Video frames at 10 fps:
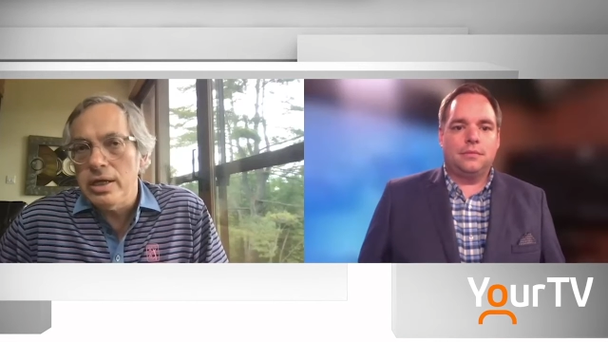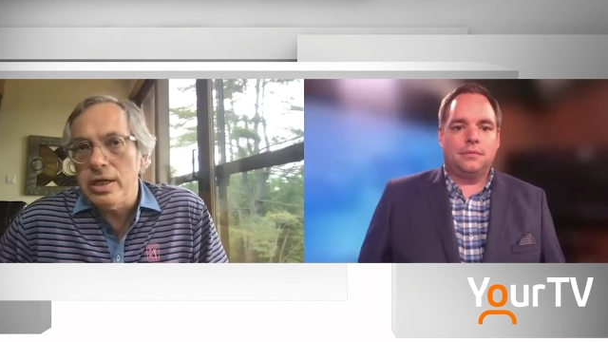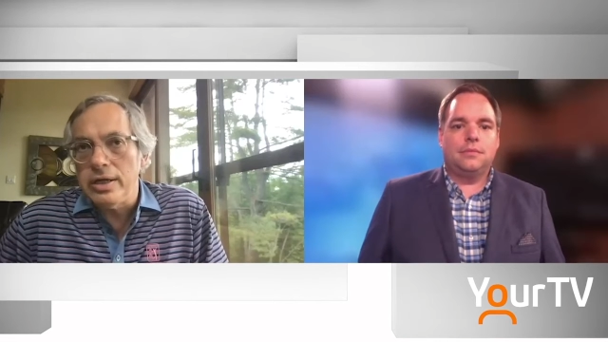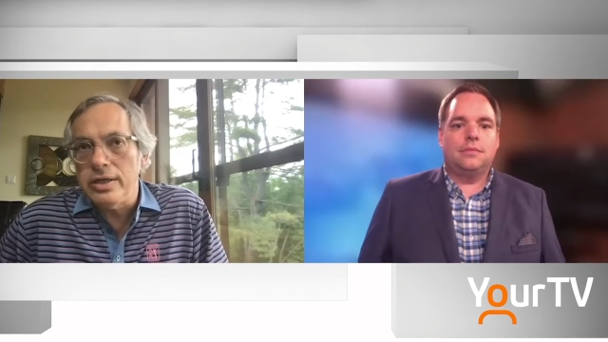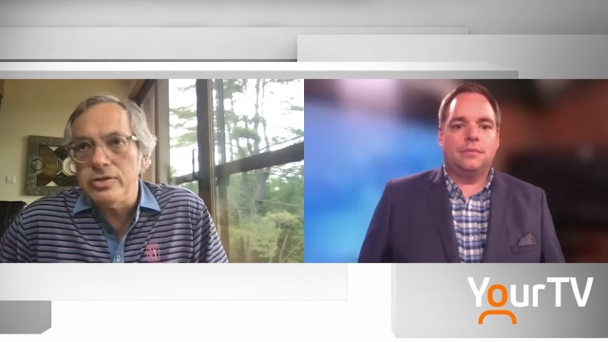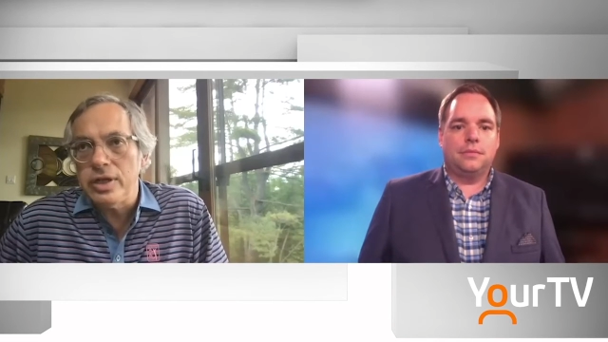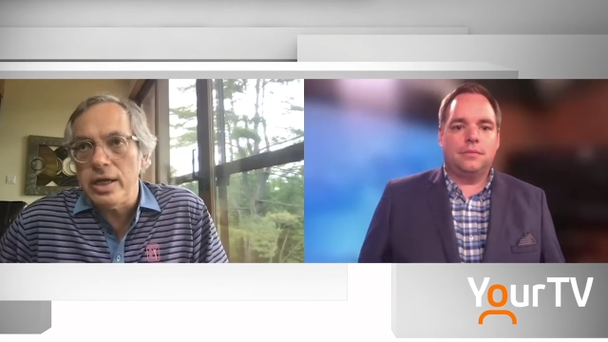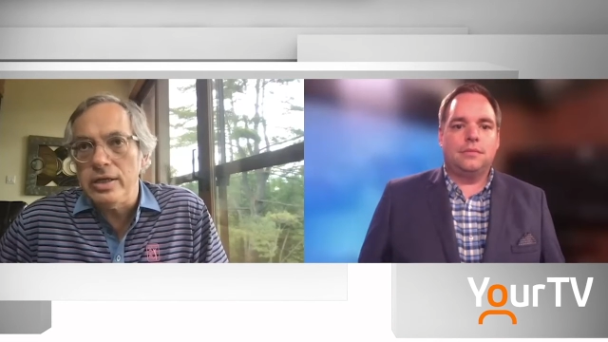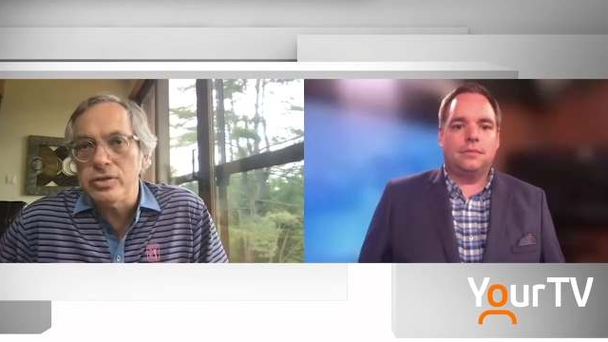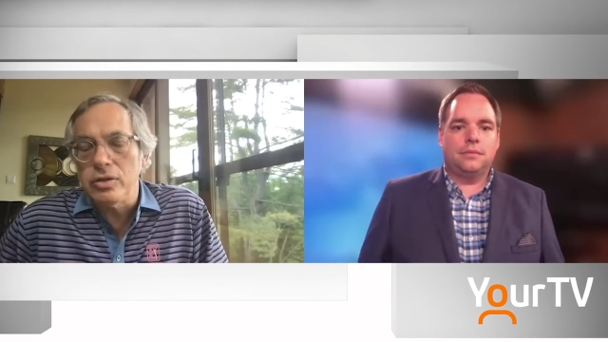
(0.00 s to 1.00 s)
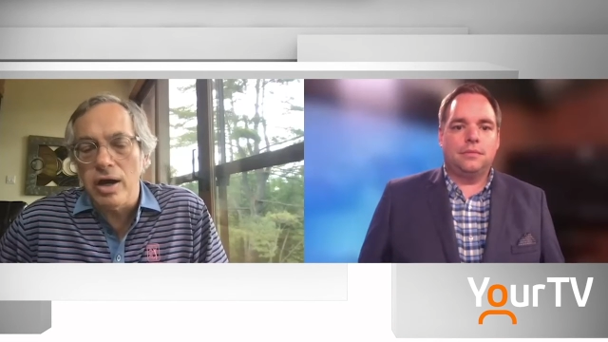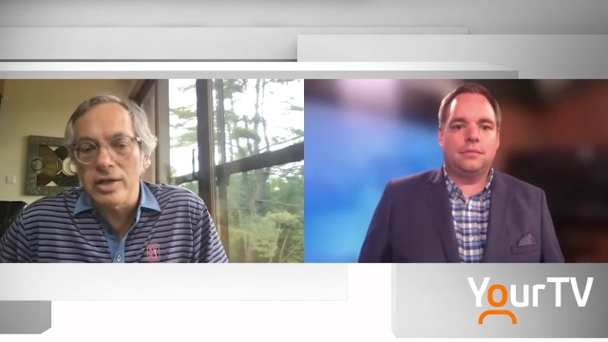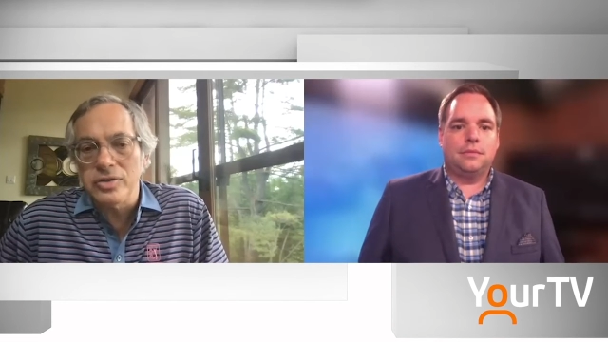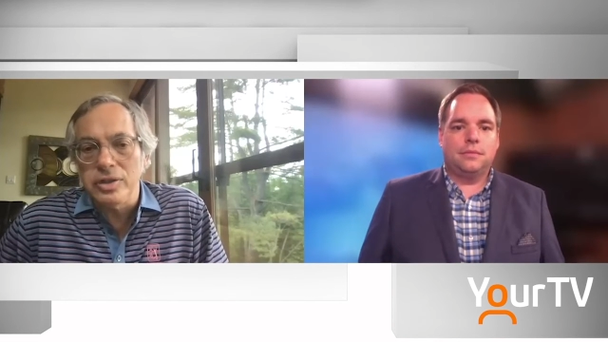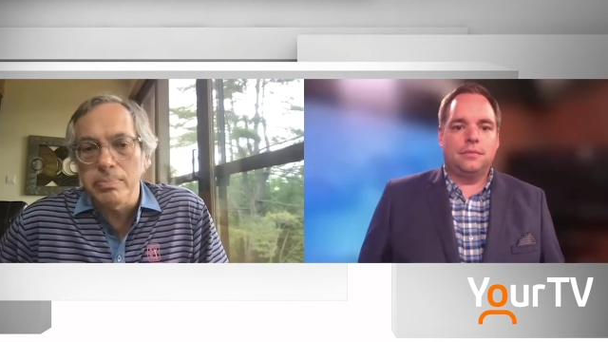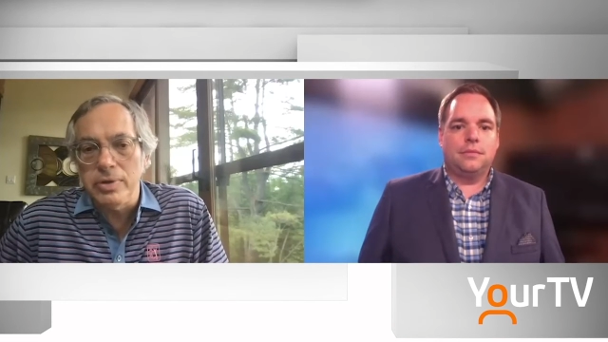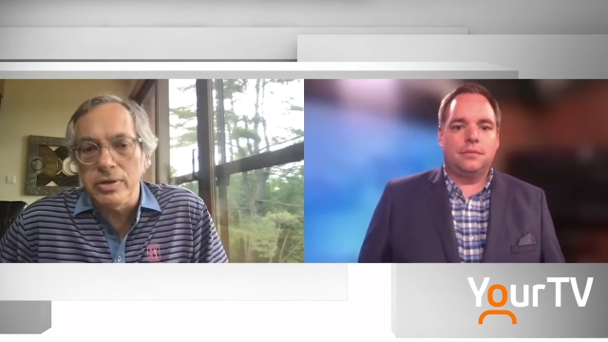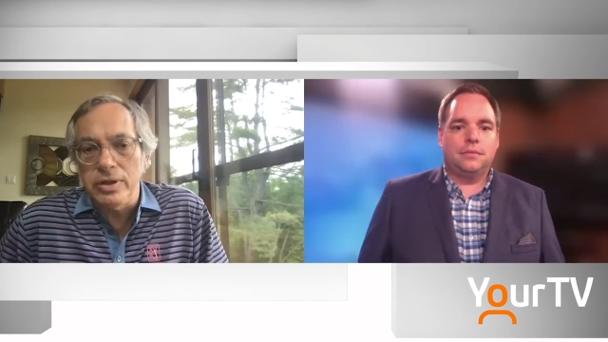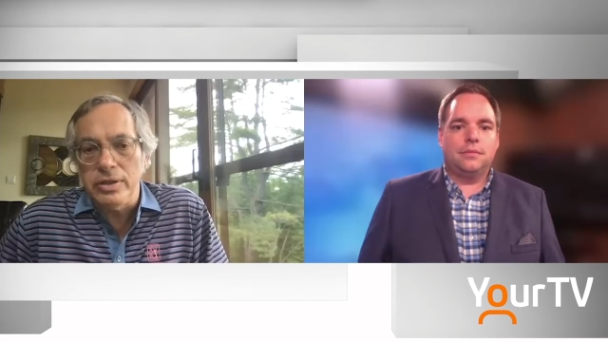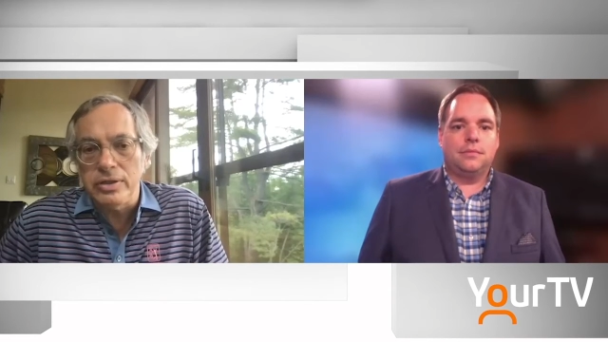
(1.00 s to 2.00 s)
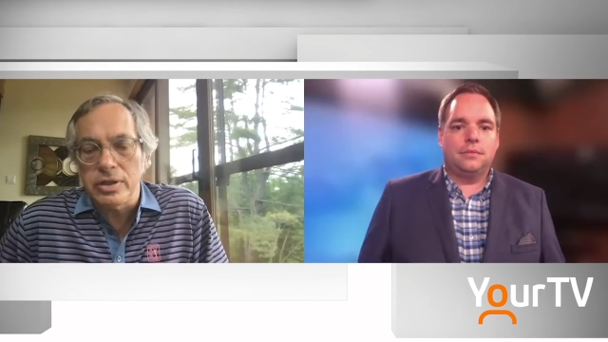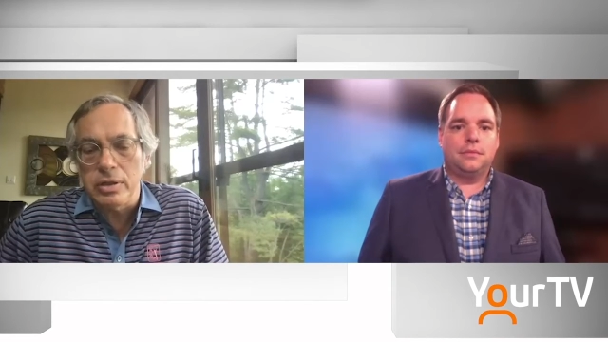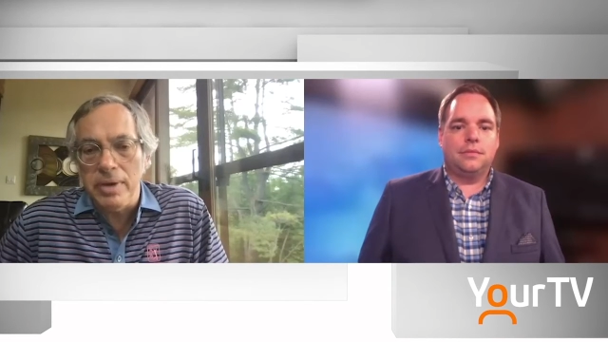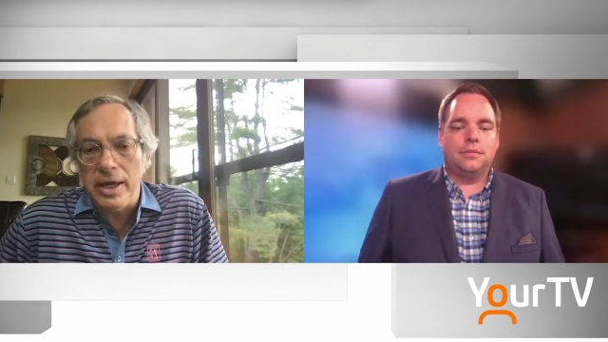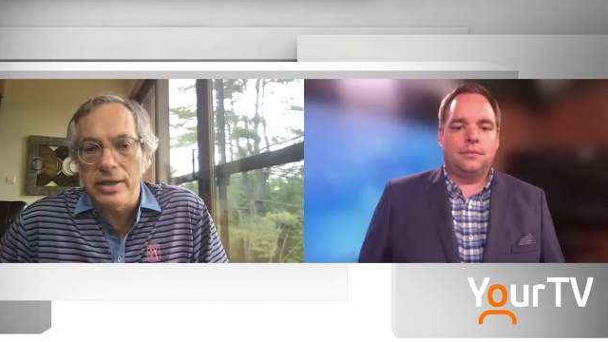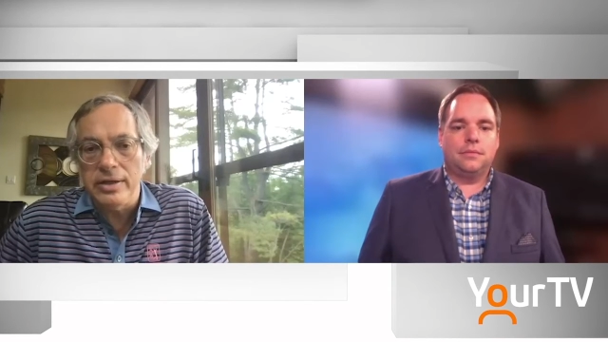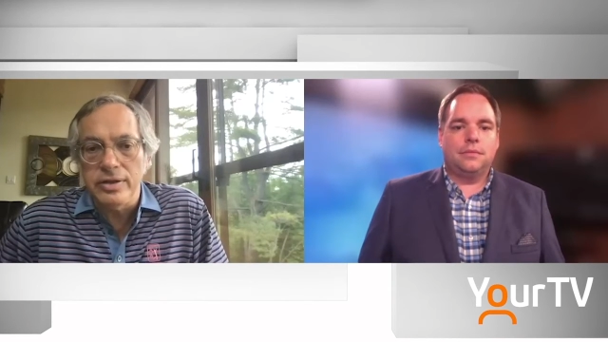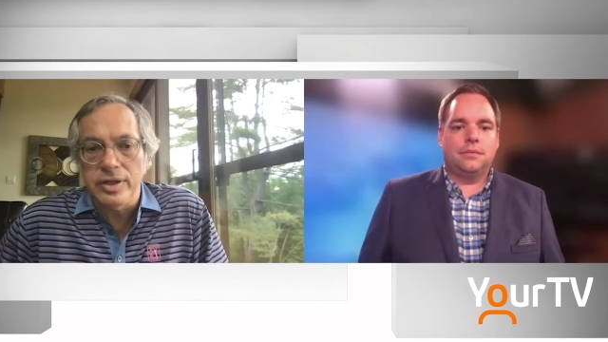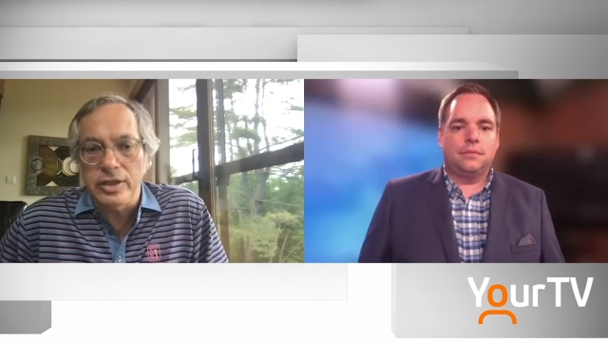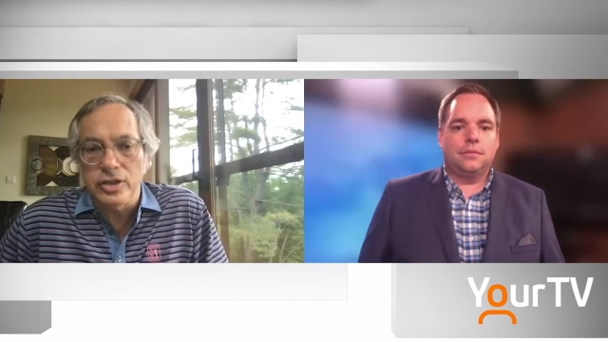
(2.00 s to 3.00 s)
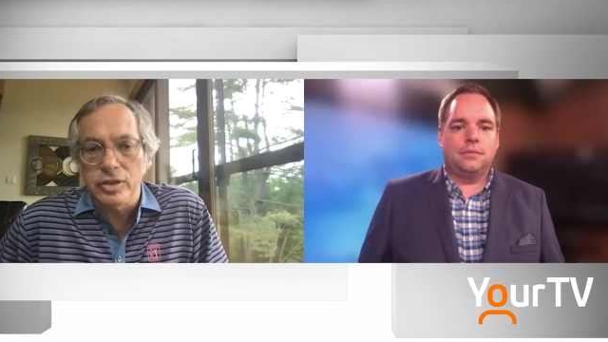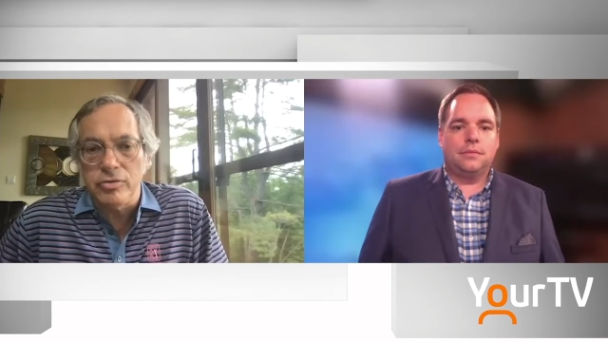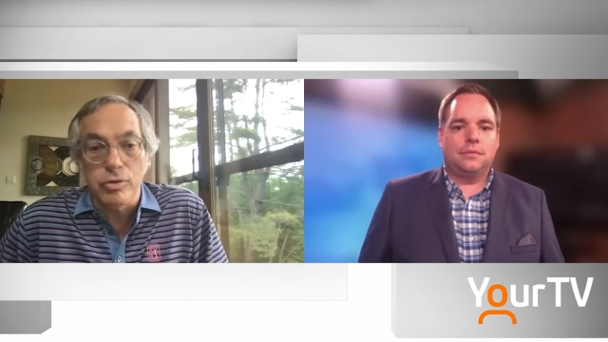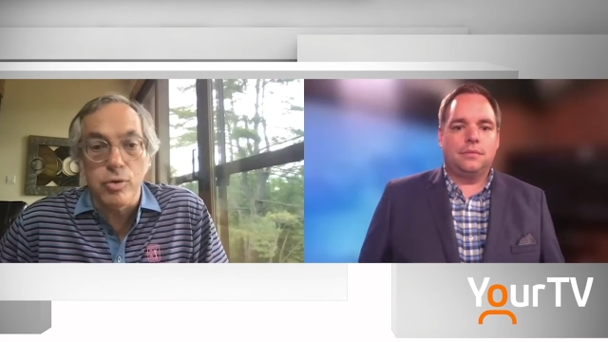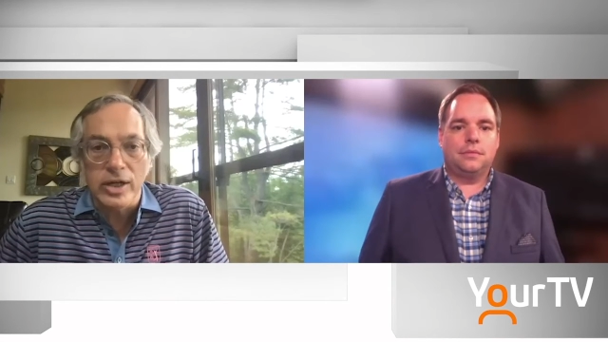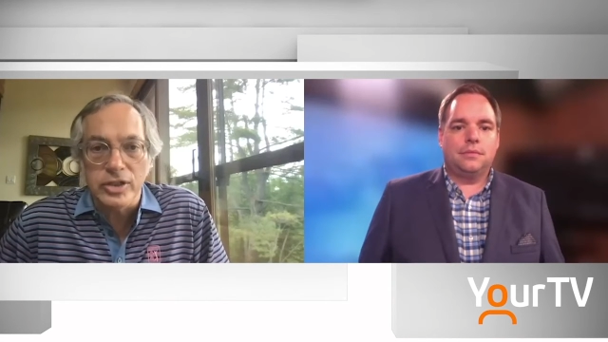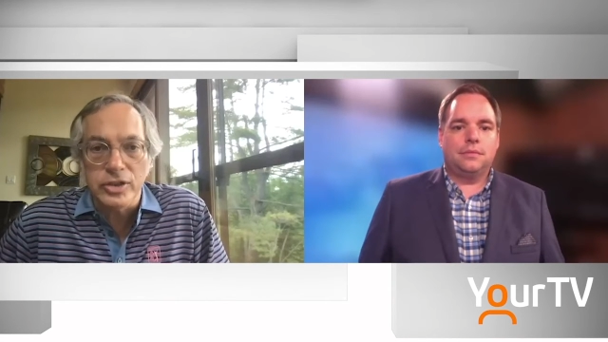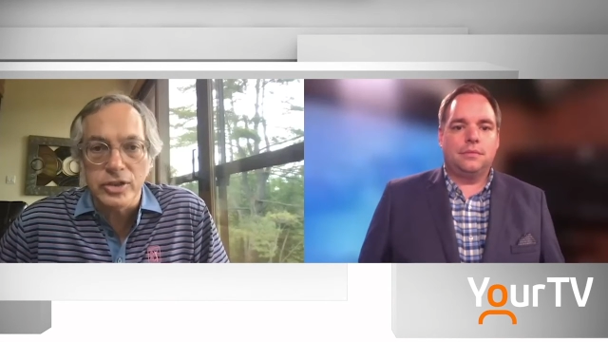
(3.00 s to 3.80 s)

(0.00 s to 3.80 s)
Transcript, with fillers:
Speaker 1: Uh, he's he's lost the ability to command attention through question